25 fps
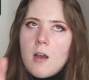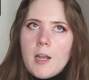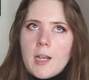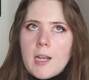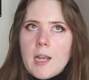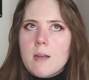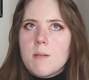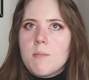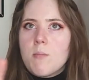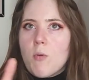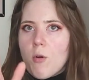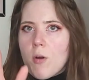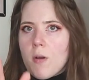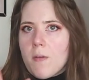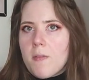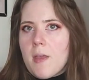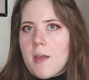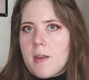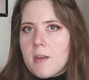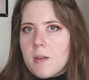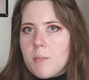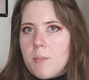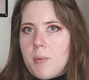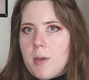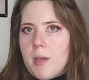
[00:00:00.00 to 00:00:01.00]
Again, more on
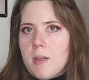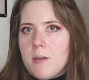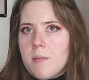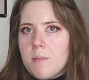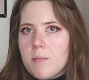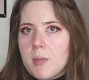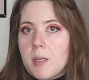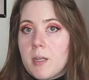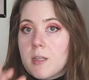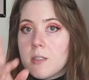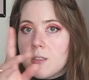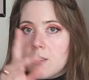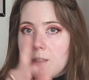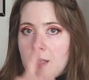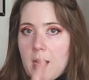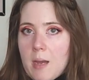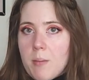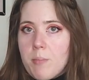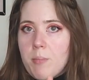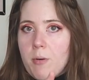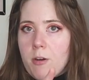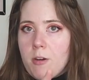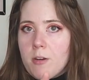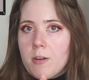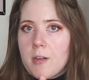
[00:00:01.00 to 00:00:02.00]
that in a bit, because
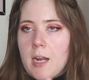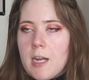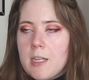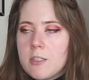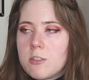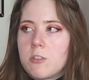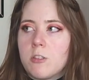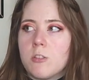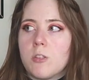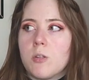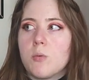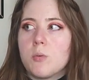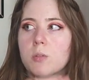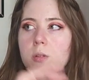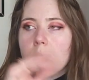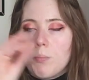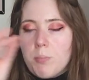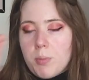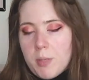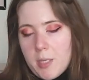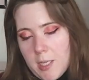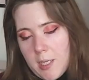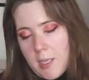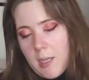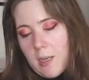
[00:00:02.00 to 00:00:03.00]
that part has to do with the
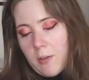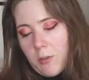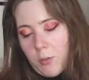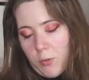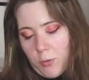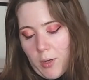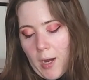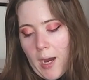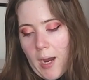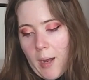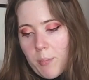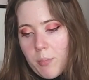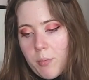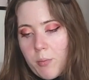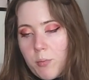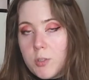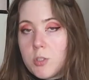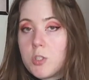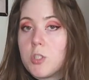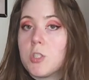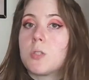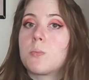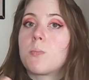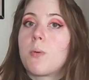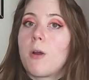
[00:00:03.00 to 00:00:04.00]
P in crap,
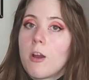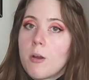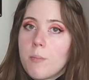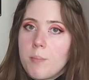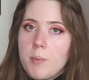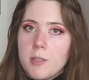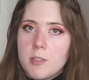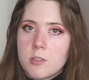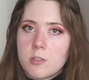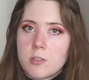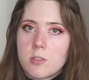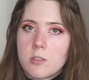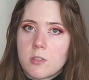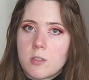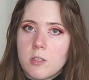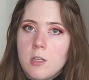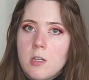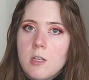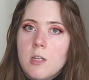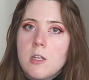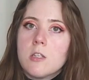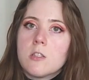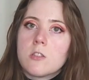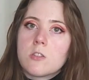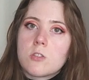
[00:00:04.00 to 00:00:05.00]
which is purpose.
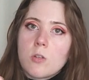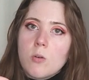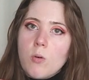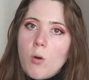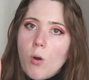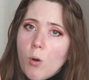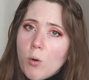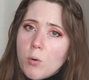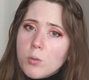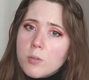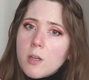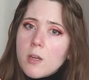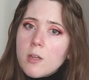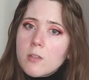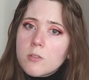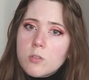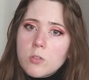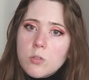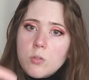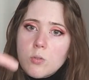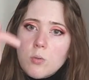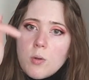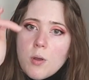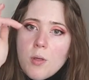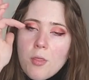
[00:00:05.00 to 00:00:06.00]
So hold on
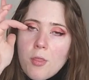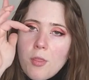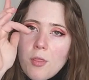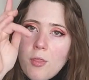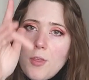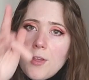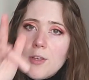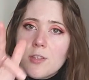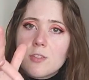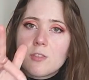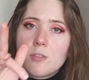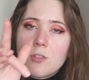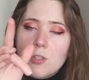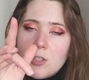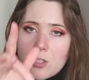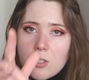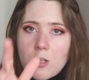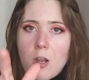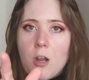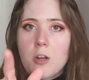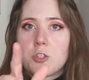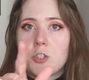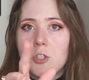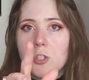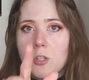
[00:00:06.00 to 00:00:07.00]
to this
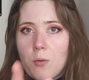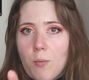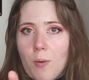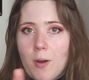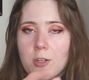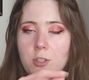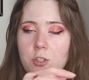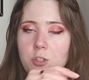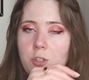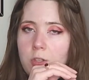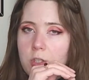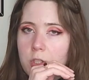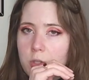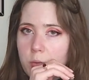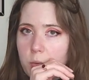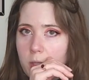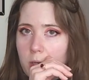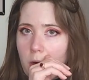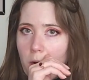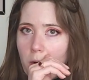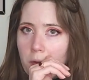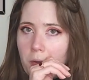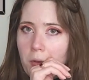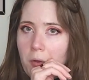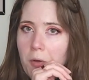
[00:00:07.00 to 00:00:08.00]
discussion question as we
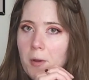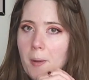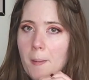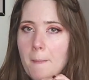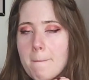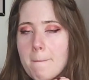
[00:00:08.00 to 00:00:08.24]
go along.